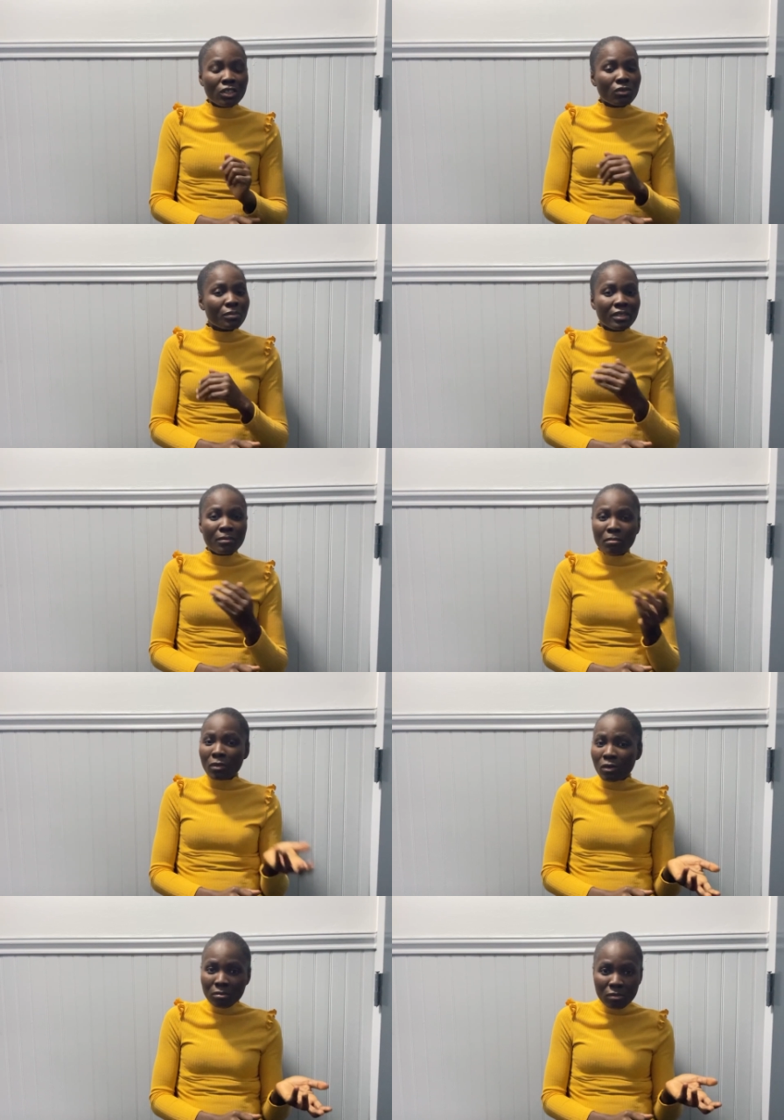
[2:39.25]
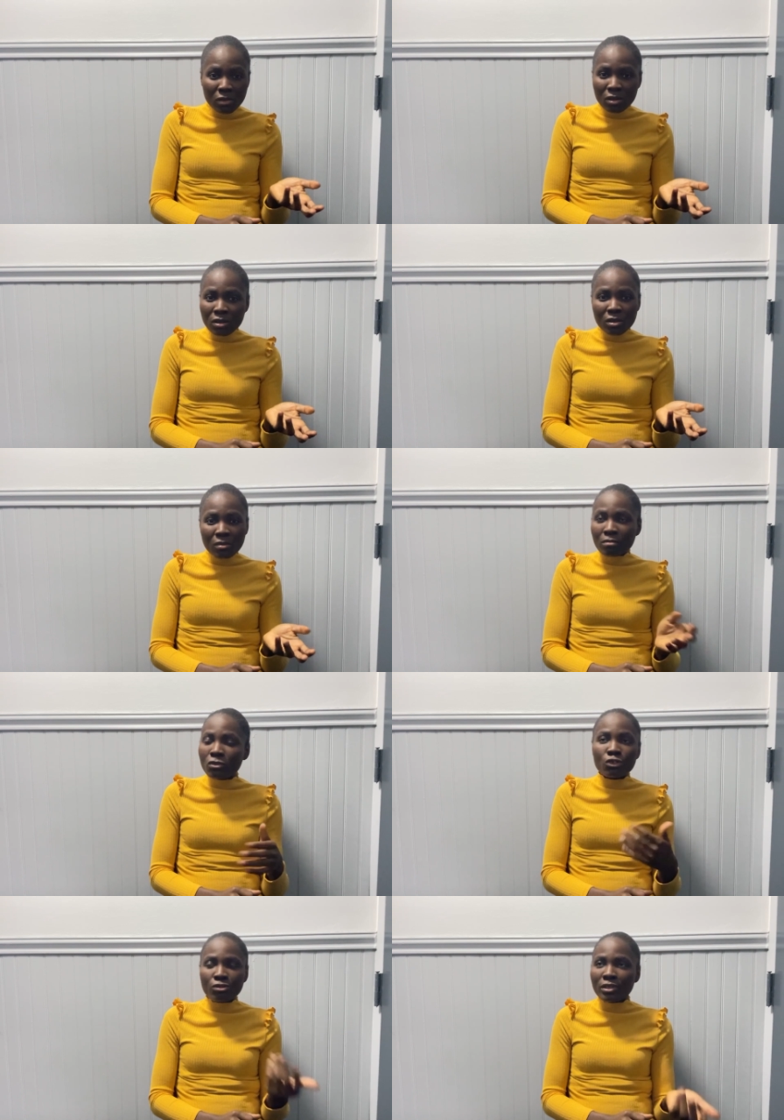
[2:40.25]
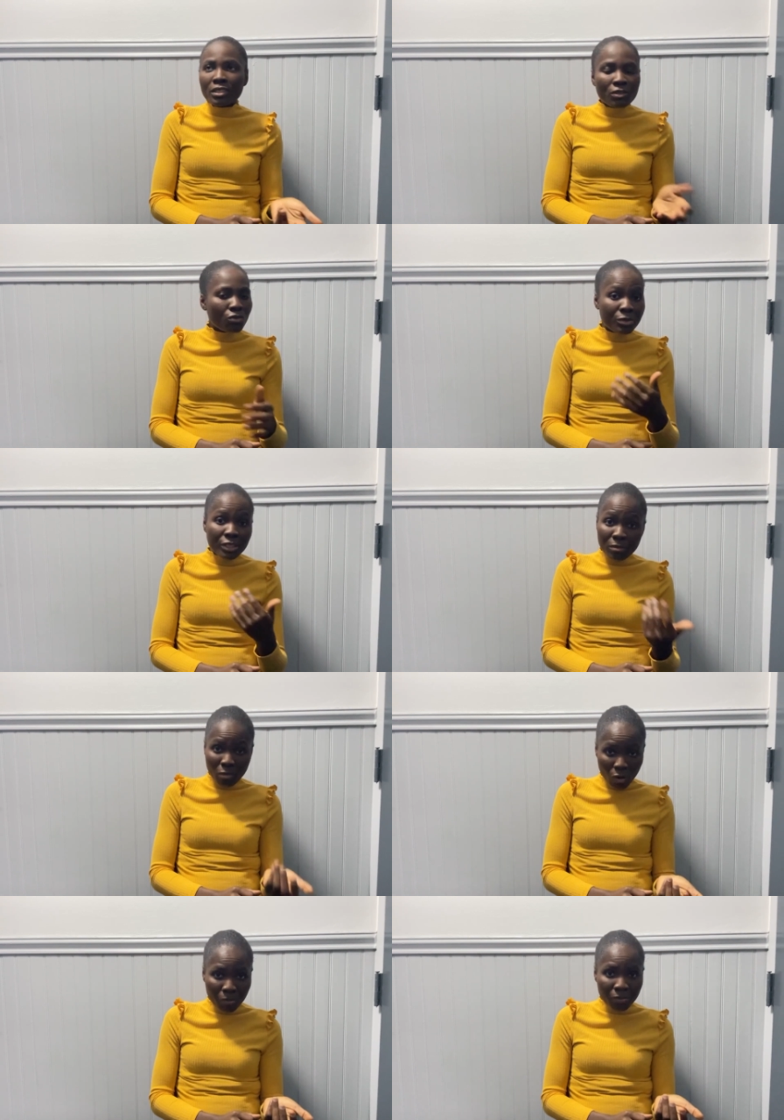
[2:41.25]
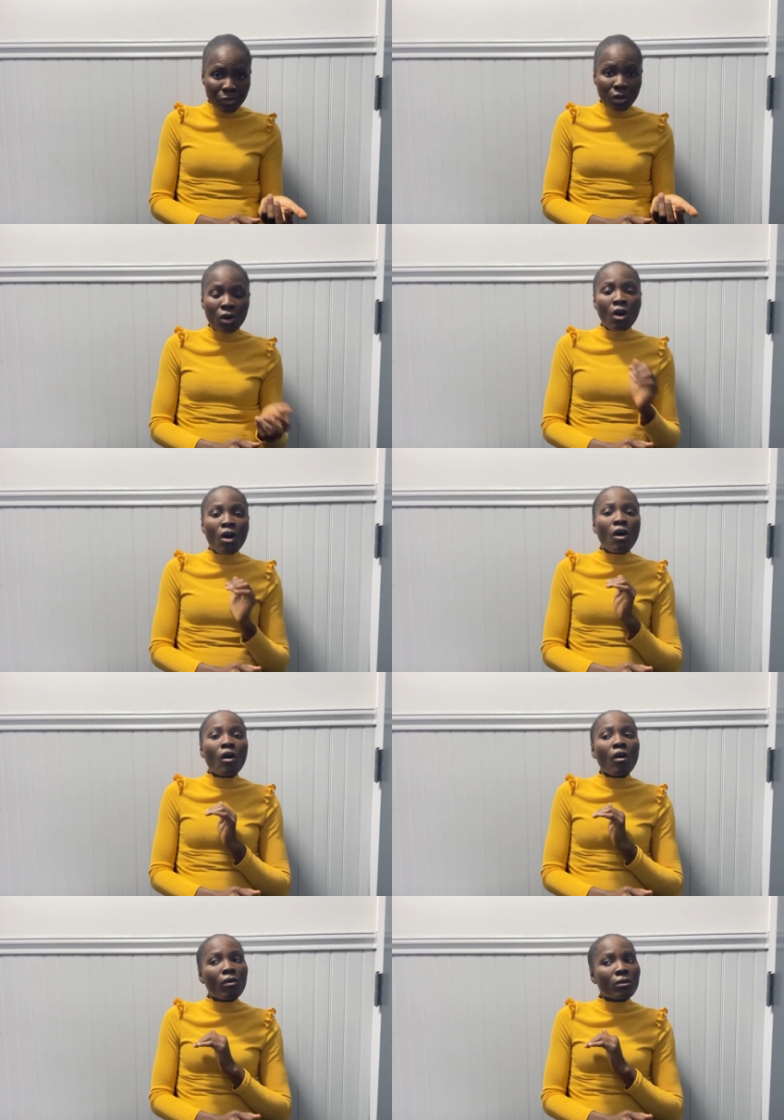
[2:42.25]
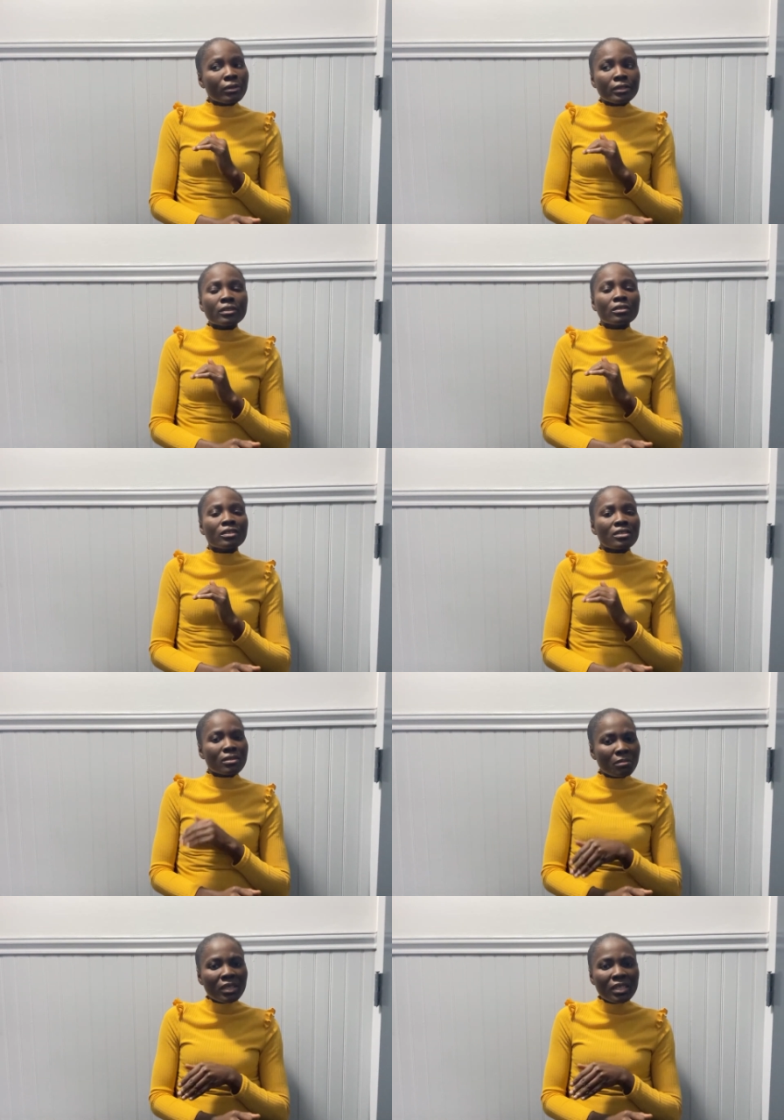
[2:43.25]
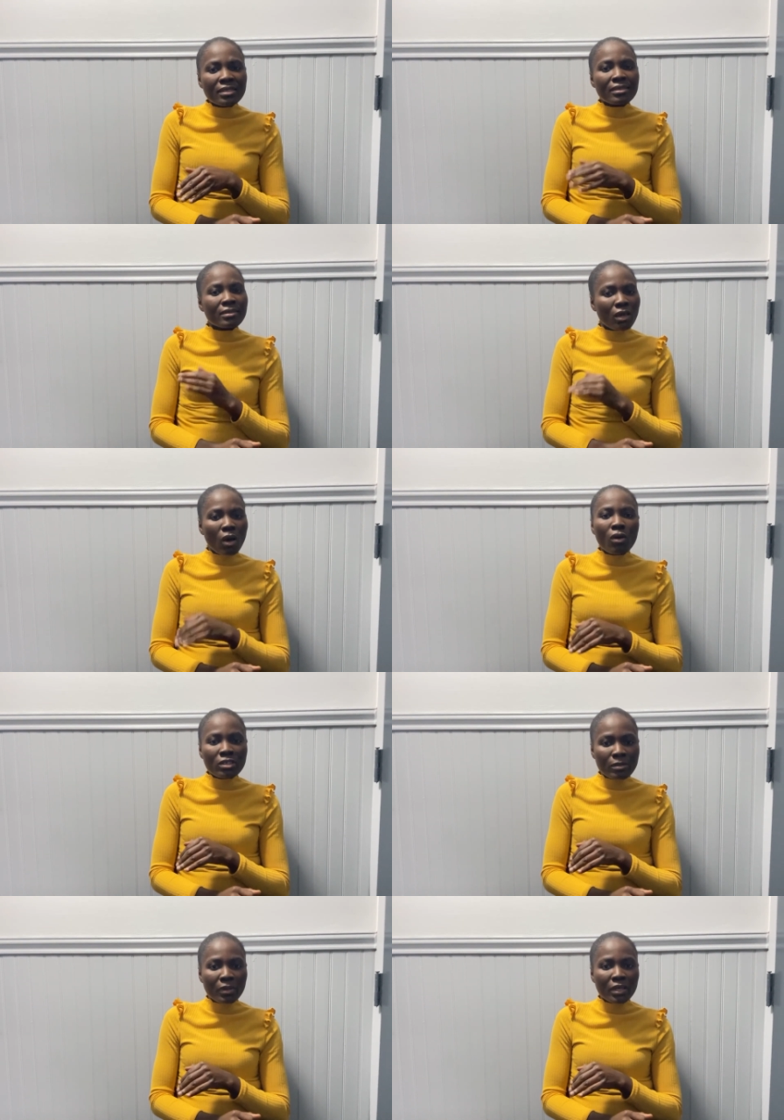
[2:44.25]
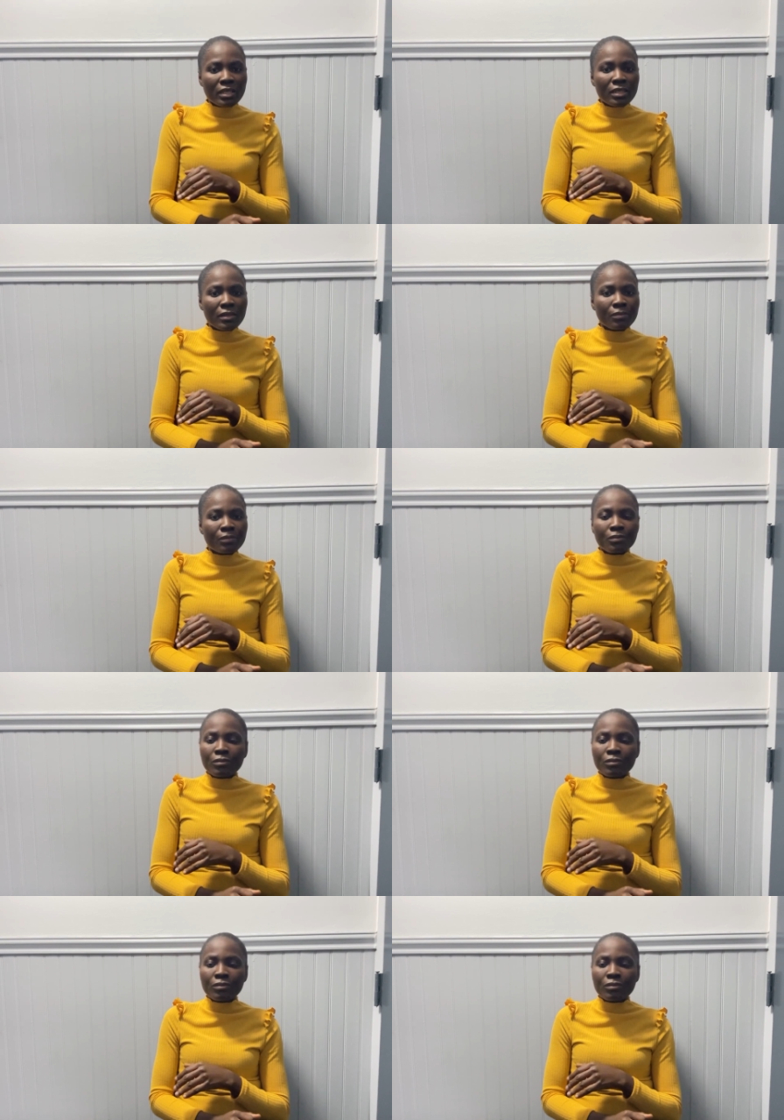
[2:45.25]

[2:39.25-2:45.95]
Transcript: It could be the mom, usually it will be the mom, or in some cases, the husband,